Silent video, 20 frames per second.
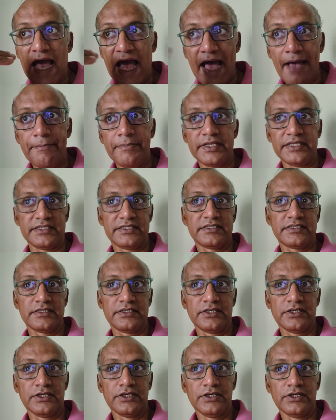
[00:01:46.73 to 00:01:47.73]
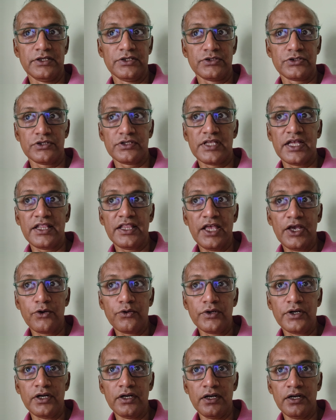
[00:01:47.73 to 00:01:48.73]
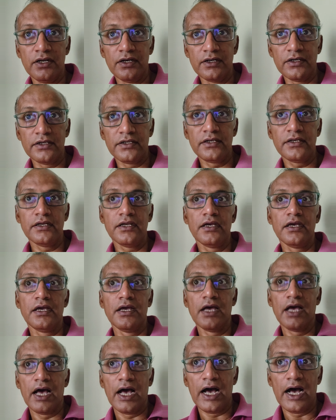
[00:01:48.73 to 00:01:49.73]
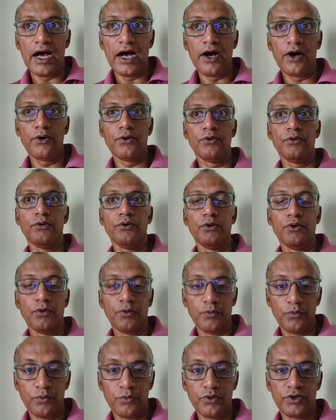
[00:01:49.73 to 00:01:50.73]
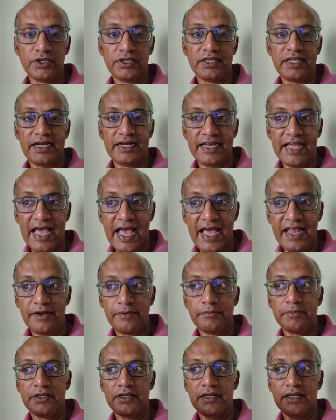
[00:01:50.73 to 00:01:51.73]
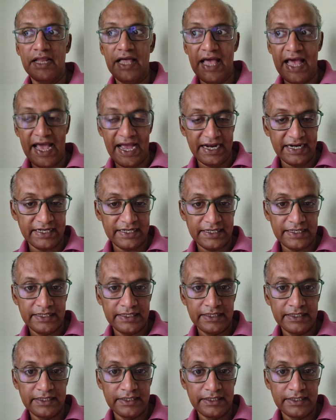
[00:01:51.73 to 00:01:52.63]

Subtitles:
habits, so that they could learn how would that animal act.